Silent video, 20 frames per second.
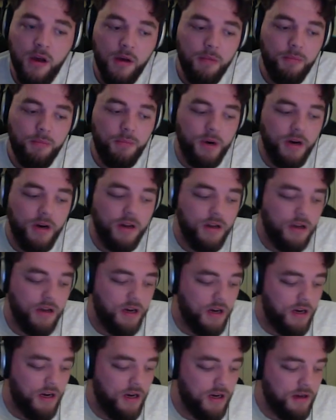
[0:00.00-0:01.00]
But
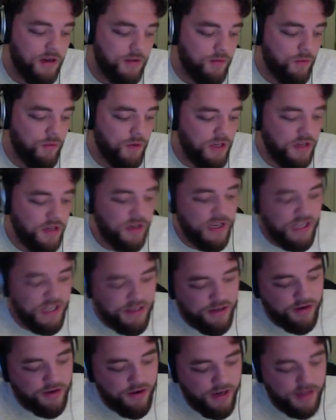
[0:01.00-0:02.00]
when you
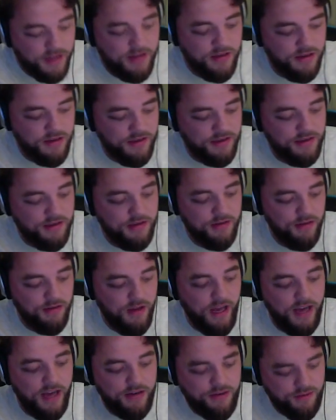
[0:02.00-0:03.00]
integrate this
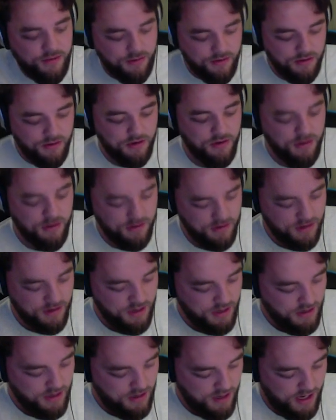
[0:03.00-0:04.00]
actual
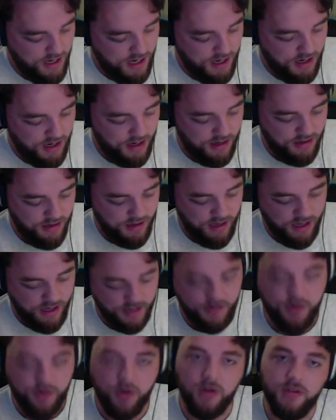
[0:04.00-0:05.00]

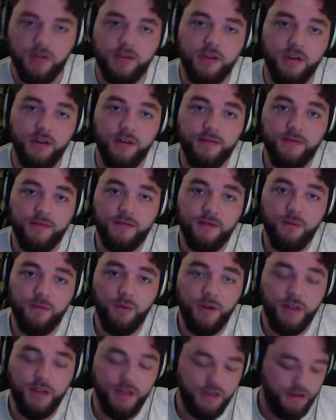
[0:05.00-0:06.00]
on-court stuff
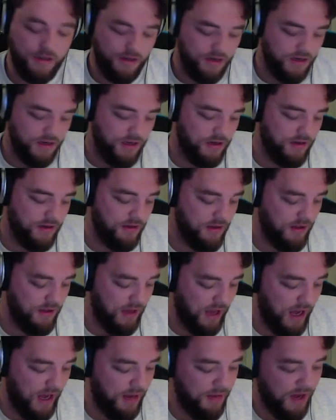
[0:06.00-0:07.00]
with it, you're gonna.
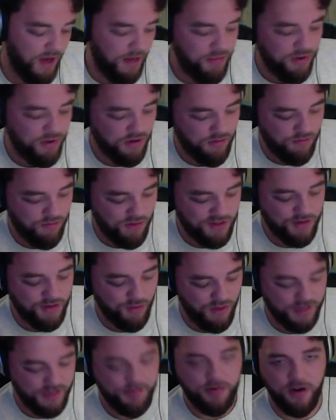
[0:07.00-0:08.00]
I put
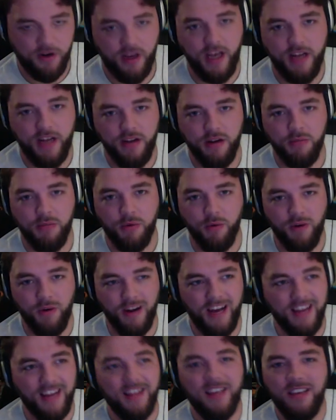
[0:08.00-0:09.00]
Russell Westbrook at number
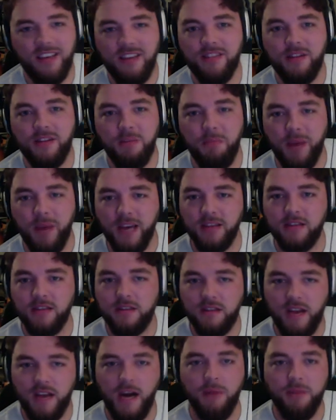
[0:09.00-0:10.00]
one. I think he's the
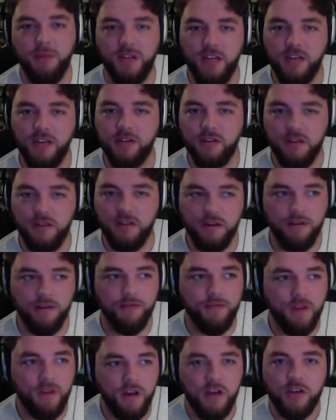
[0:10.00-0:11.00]
best combination
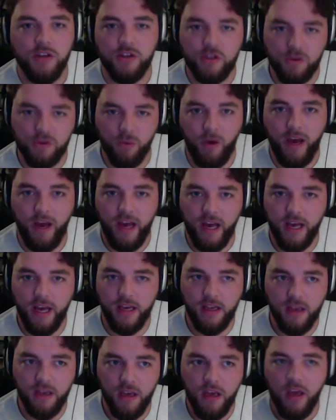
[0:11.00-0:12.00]
of
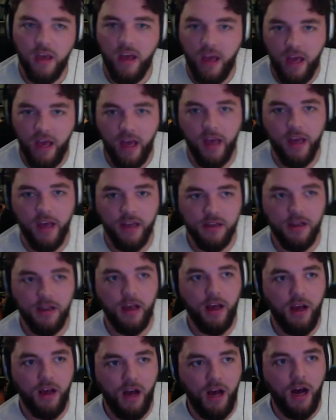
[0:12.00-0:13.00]
swag and
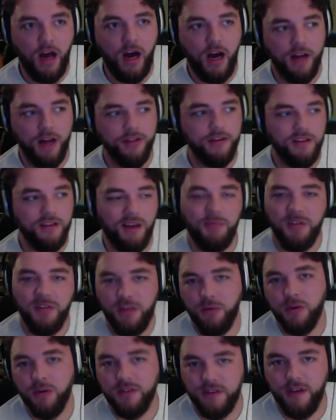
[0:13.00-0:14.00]

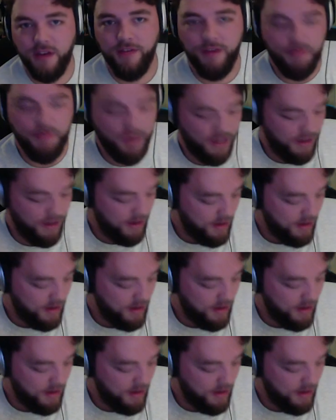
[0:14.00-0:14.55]
he was the MVP.